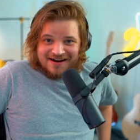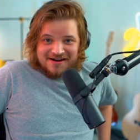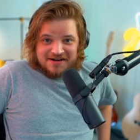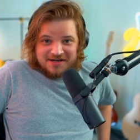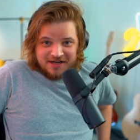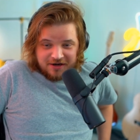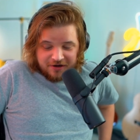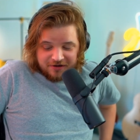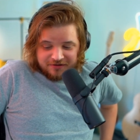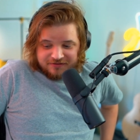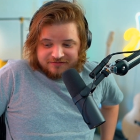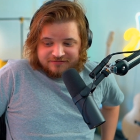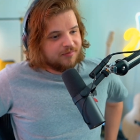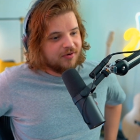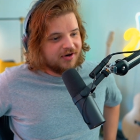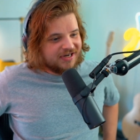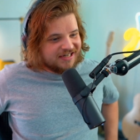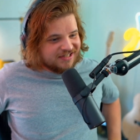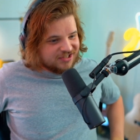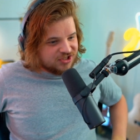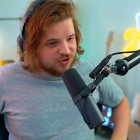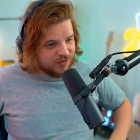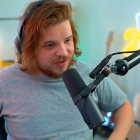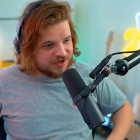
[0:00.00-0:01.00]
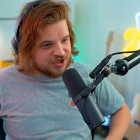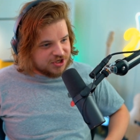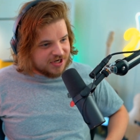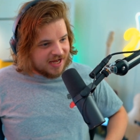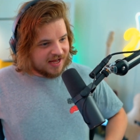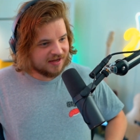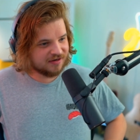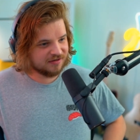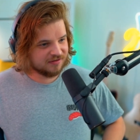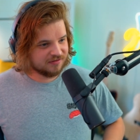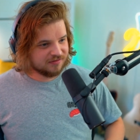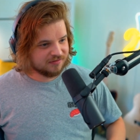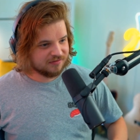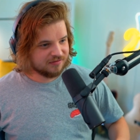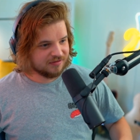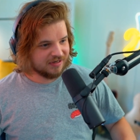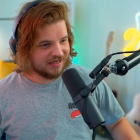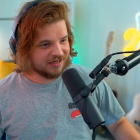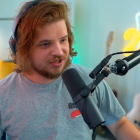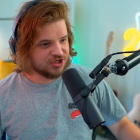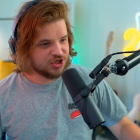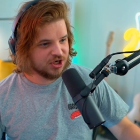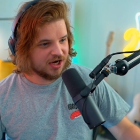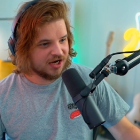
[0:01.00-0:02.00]
idea. Putting Twitch chat
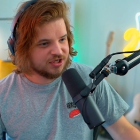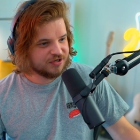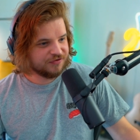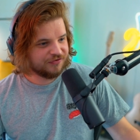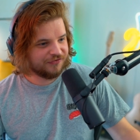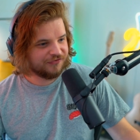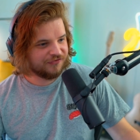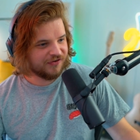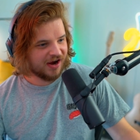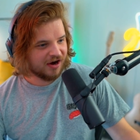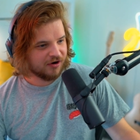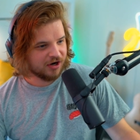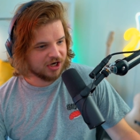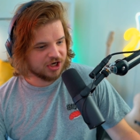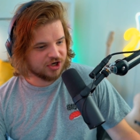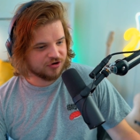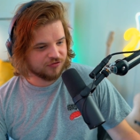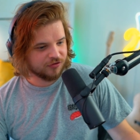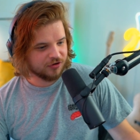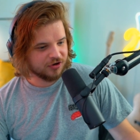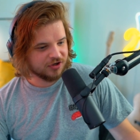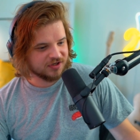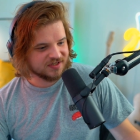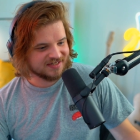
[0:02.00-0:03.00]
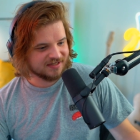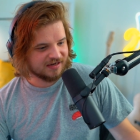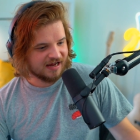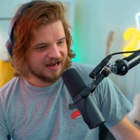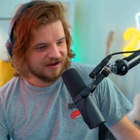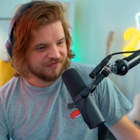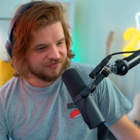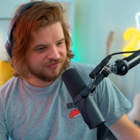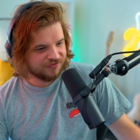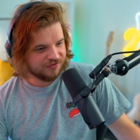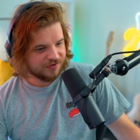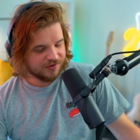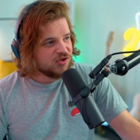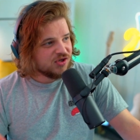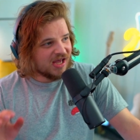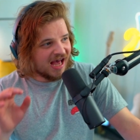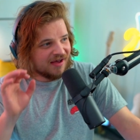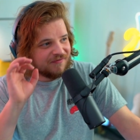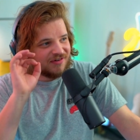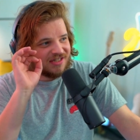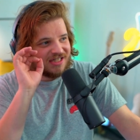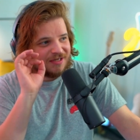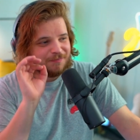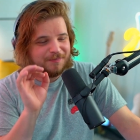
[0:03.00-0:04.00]
in charge of Farah Kruger's life. You
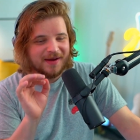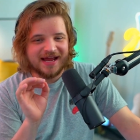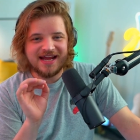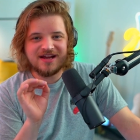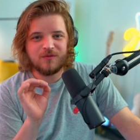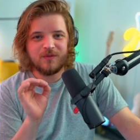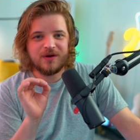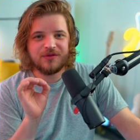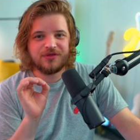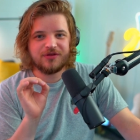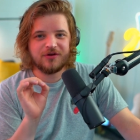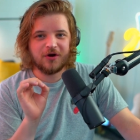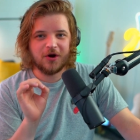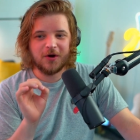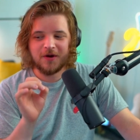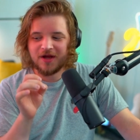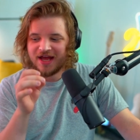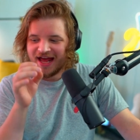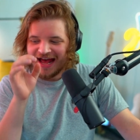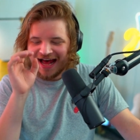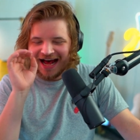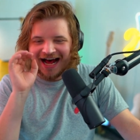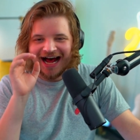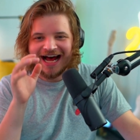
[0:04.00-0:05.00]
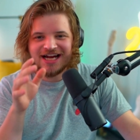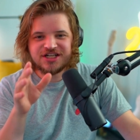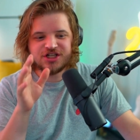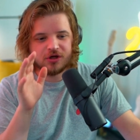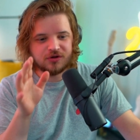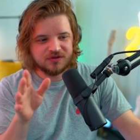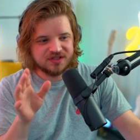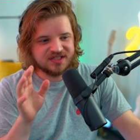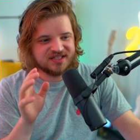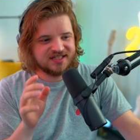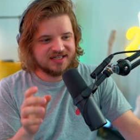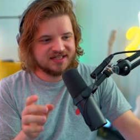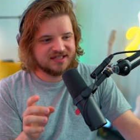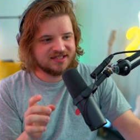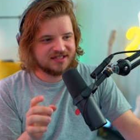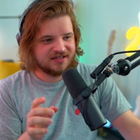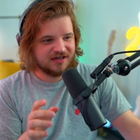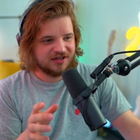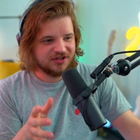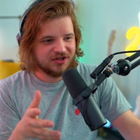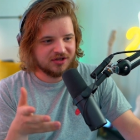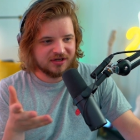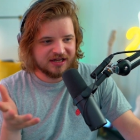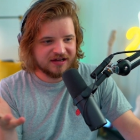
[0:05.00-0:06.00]
have a debate with your adult
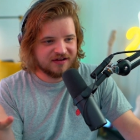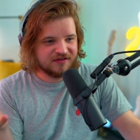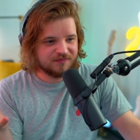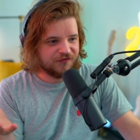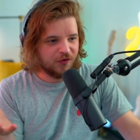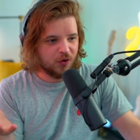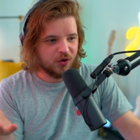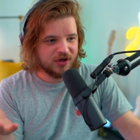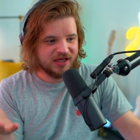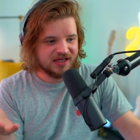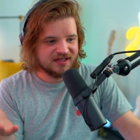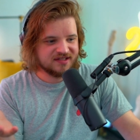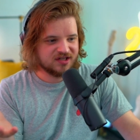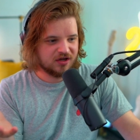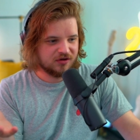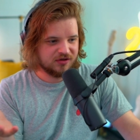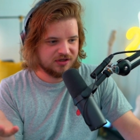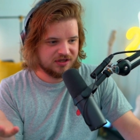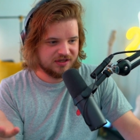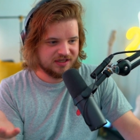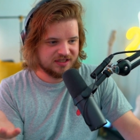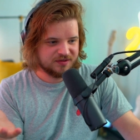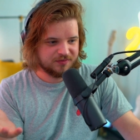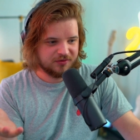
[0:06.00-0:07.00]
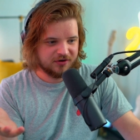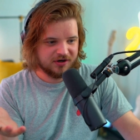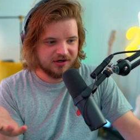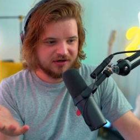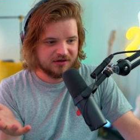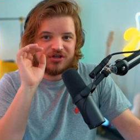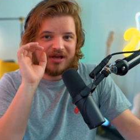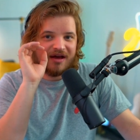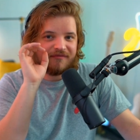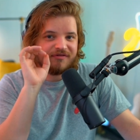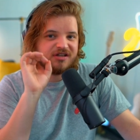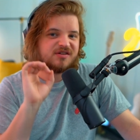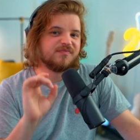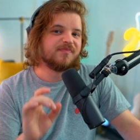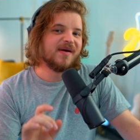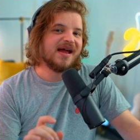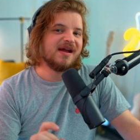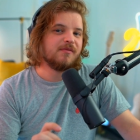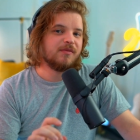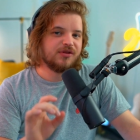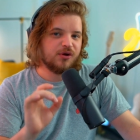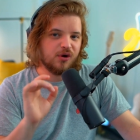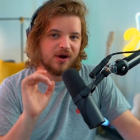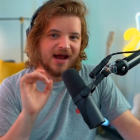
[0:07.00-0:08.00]
sister. You're like four years old at this point. You have a
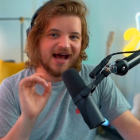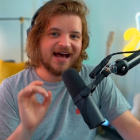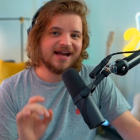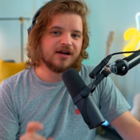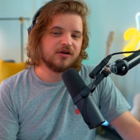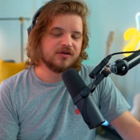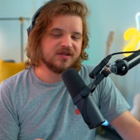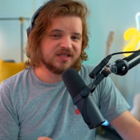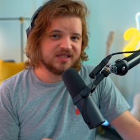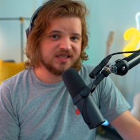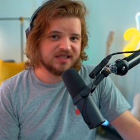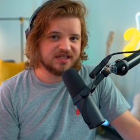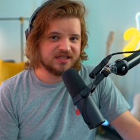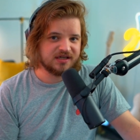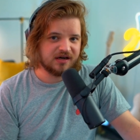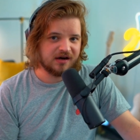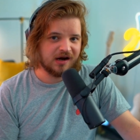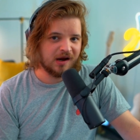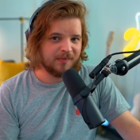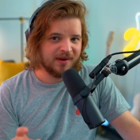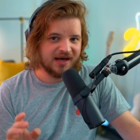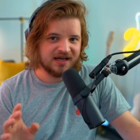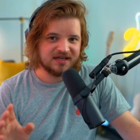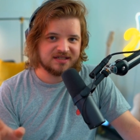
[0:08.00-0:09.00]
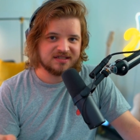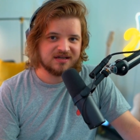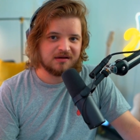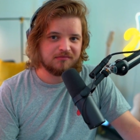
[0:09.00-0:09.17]
debate with your adult sister about